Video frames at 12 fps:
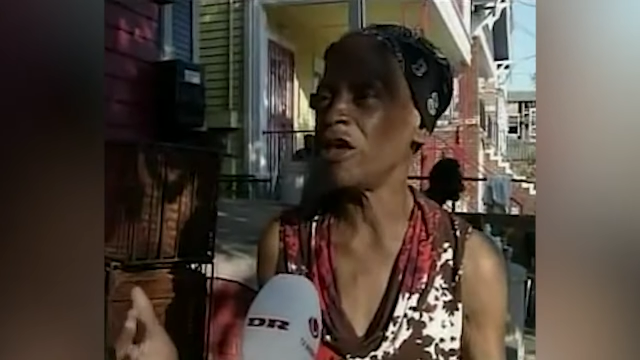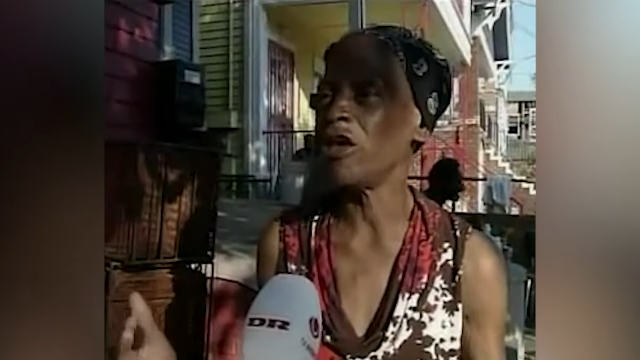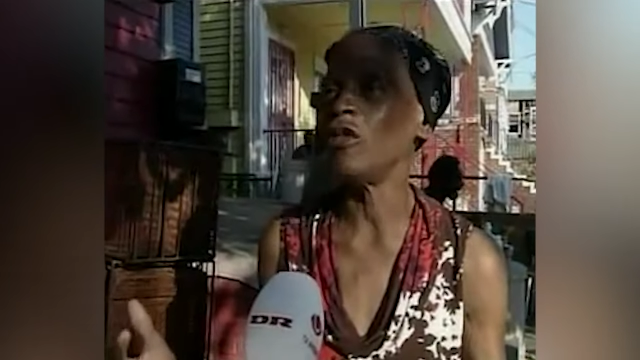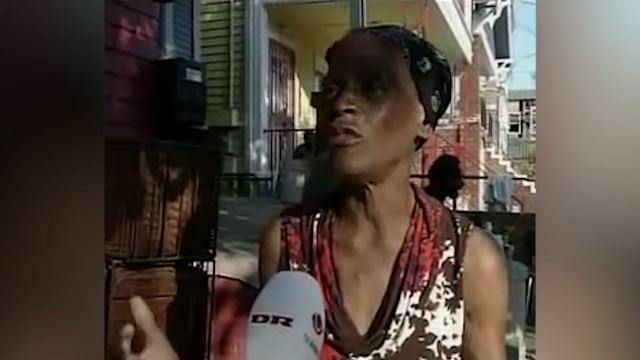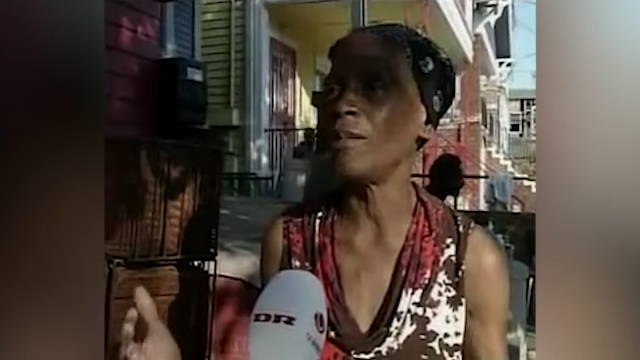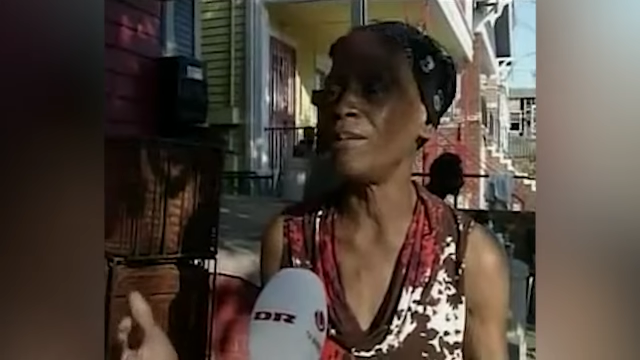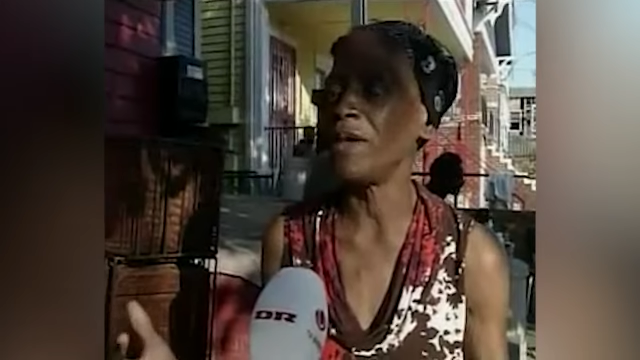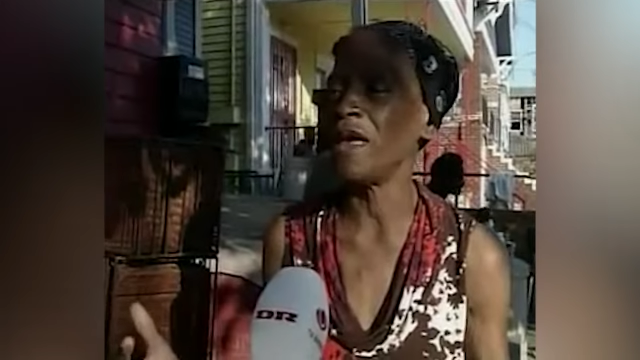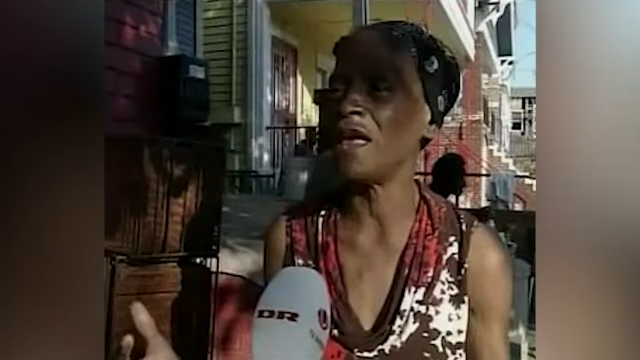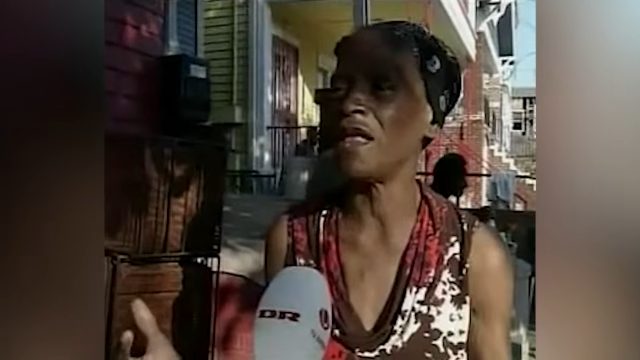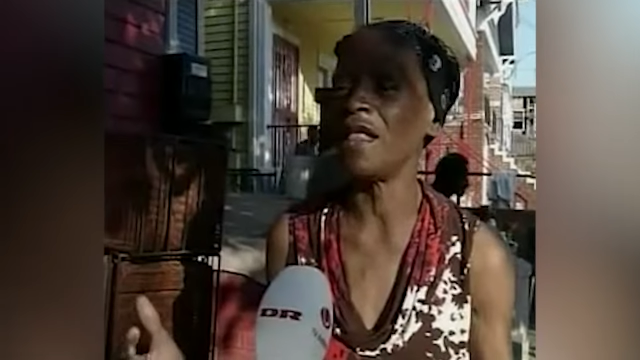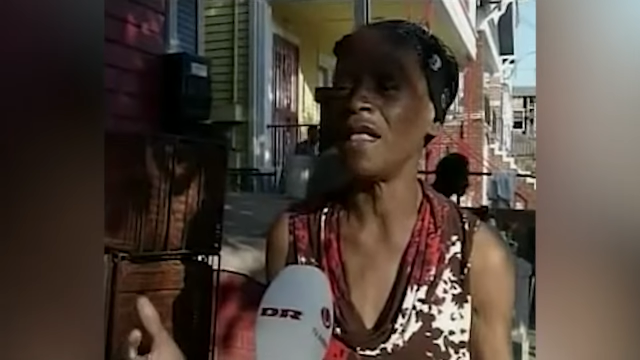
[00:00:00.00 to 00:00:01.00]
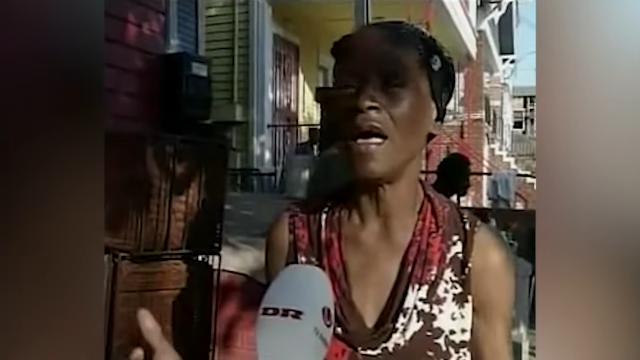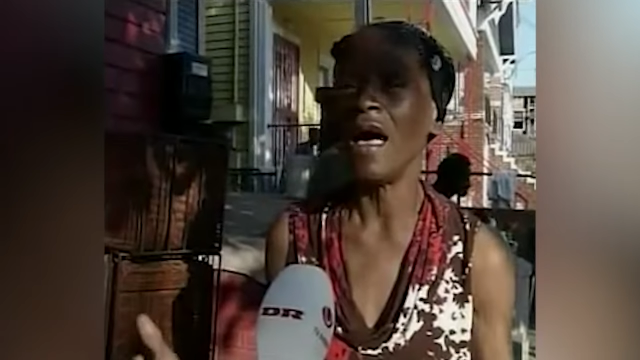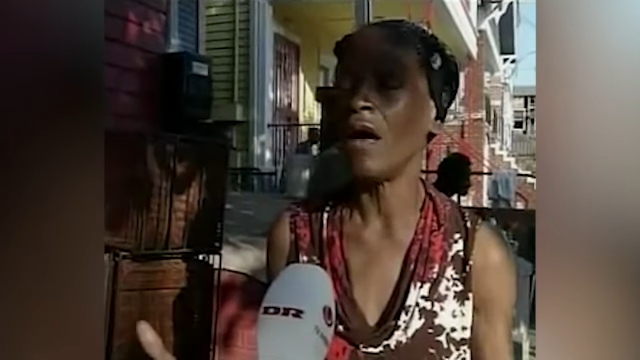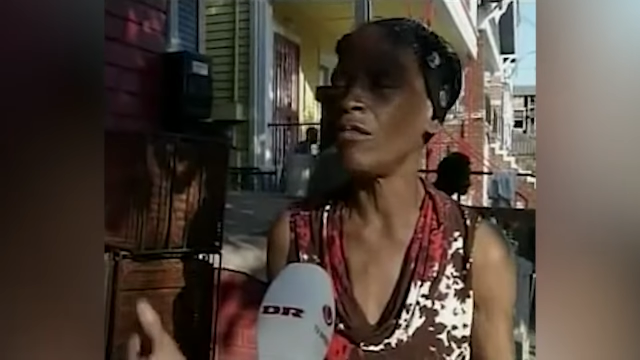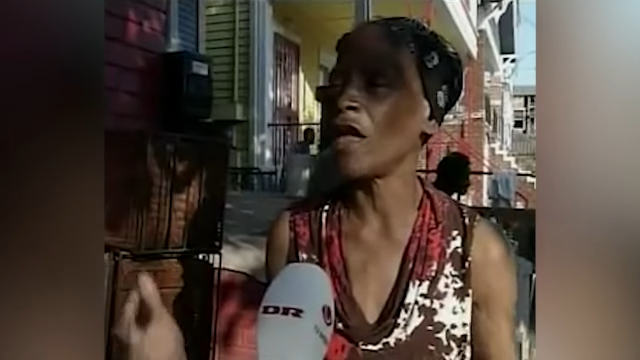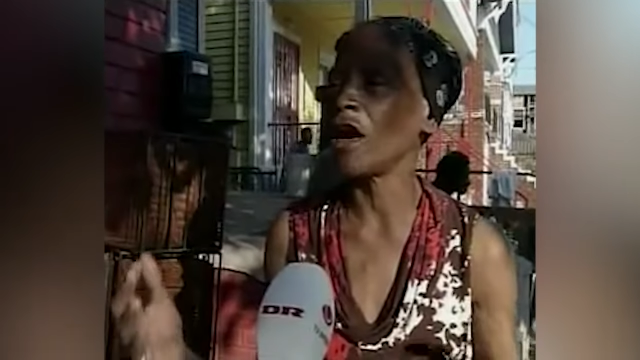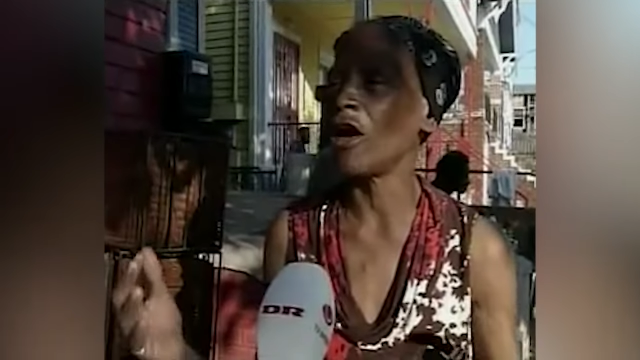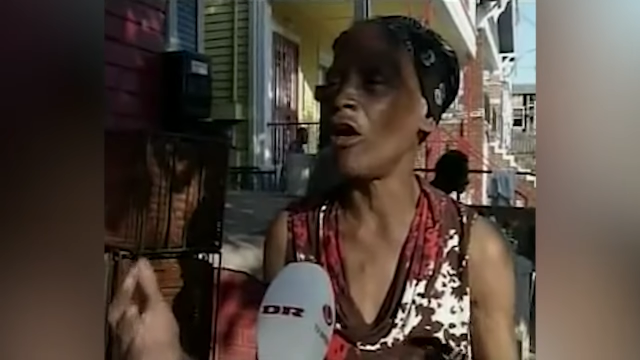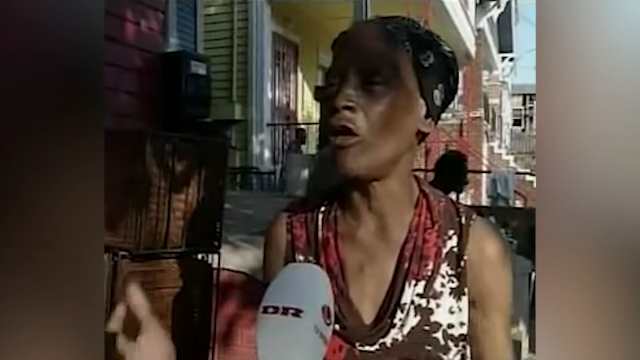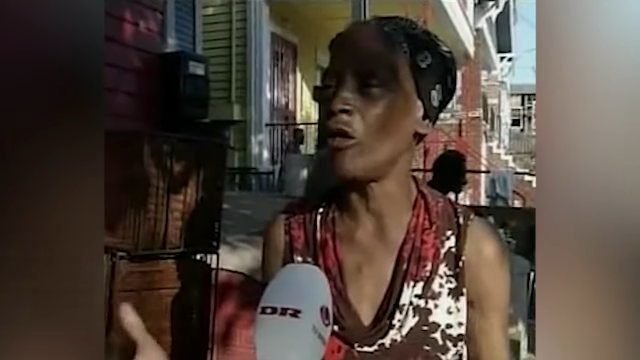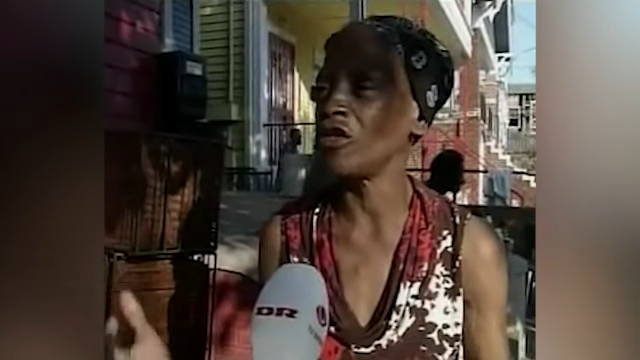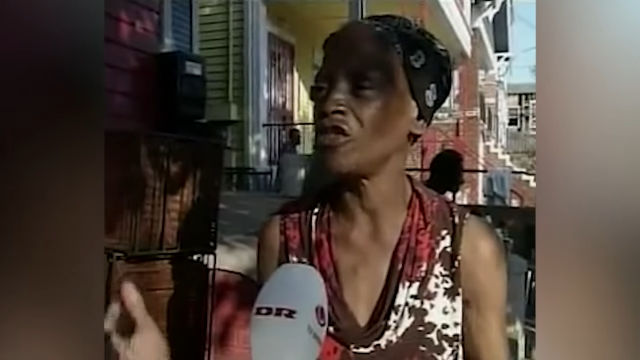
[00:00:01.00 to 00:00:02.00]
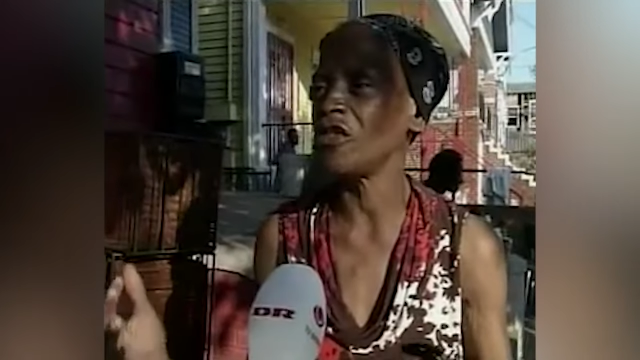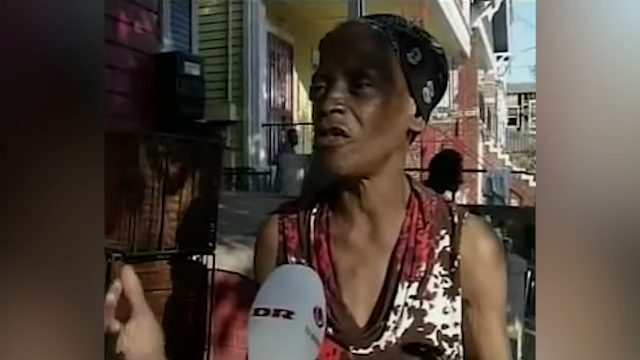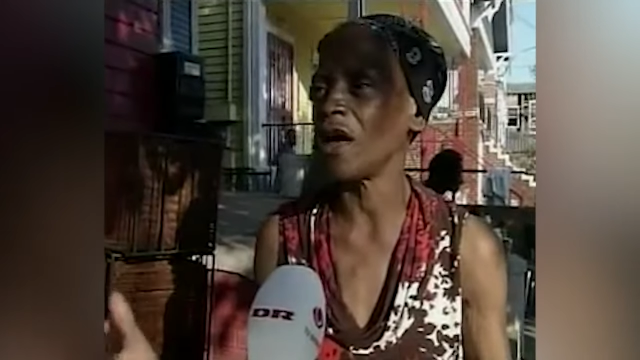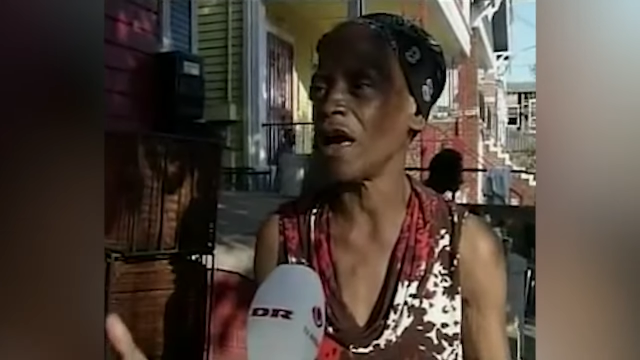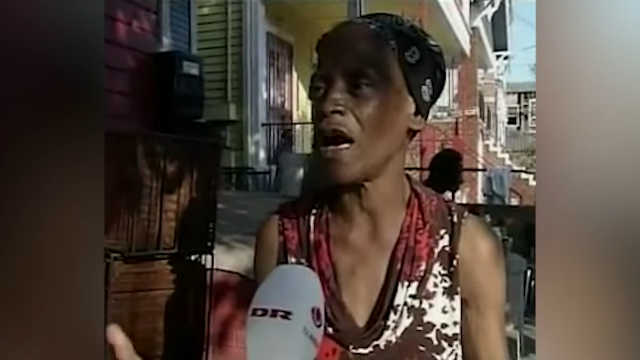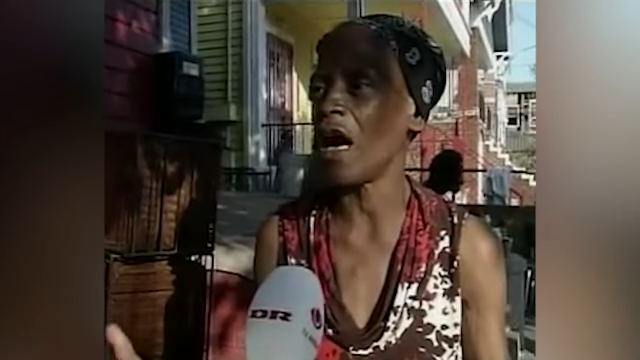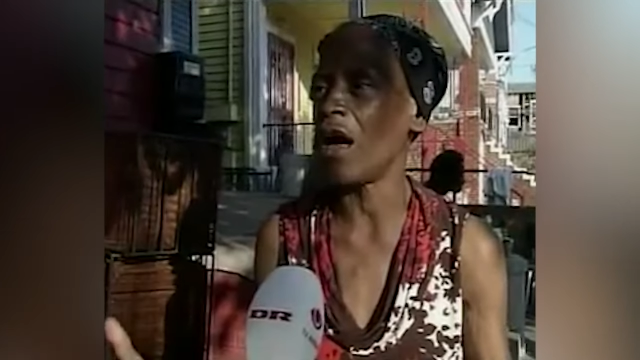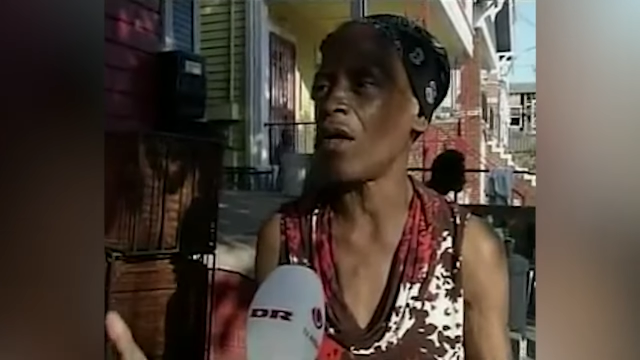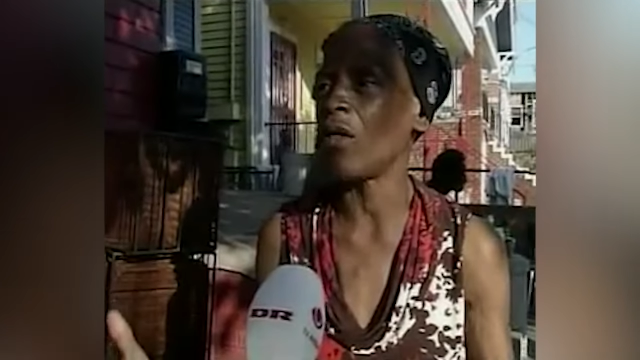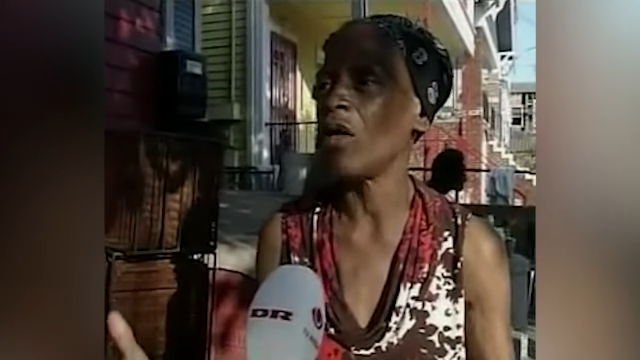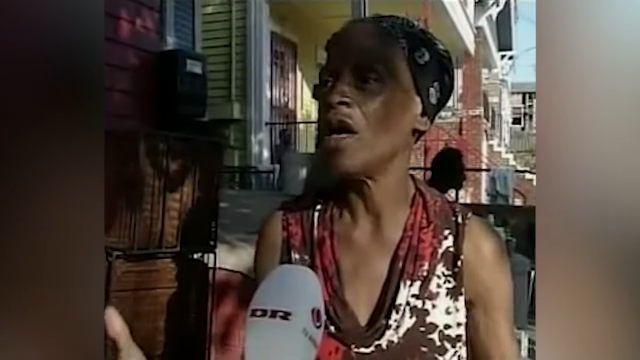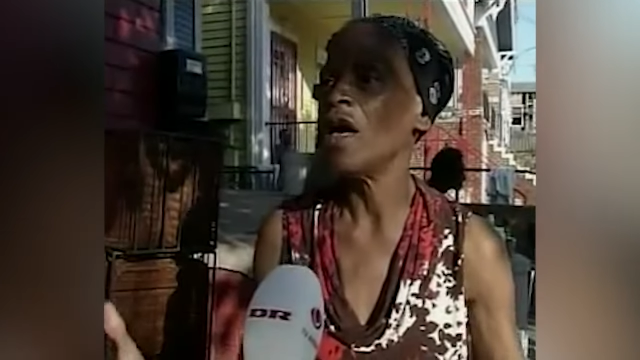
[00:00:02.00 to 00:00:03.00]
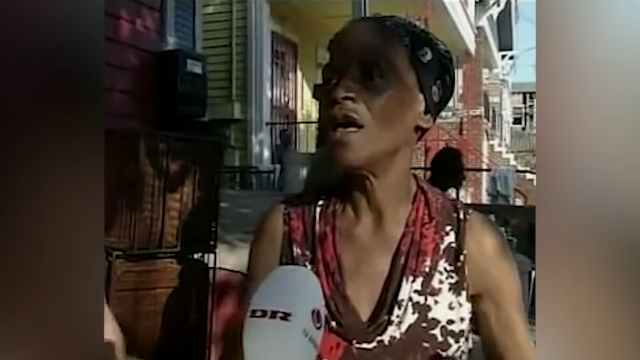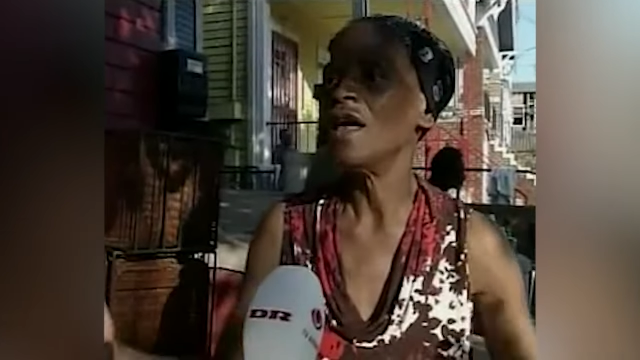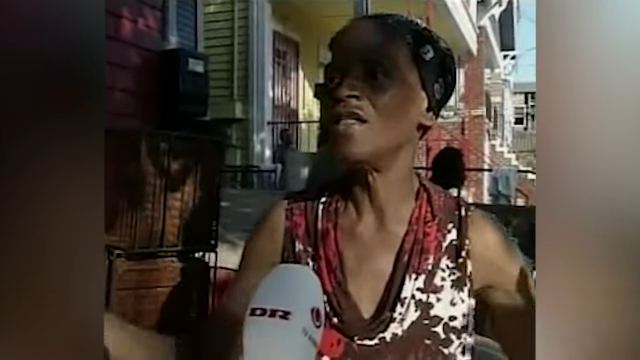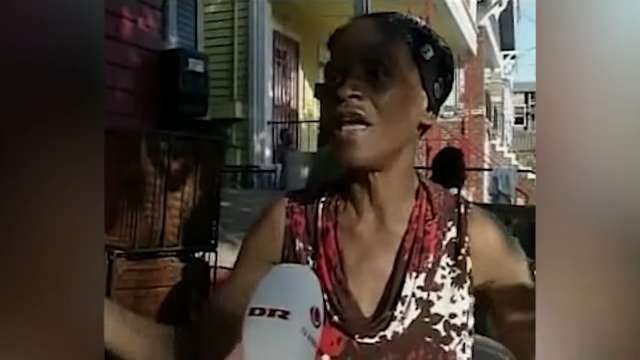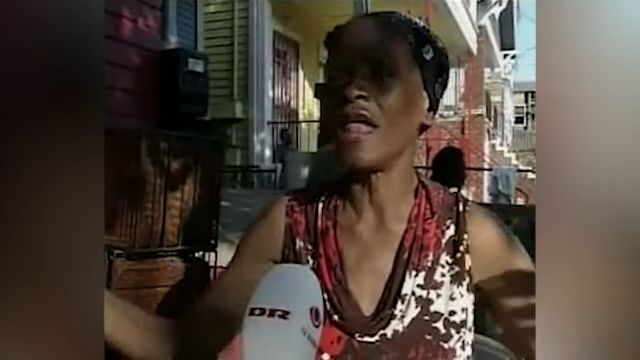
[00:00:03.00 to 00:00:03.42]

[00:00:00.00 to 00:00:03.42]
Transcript: the authors note that about one-third of those deaths were due to drowning.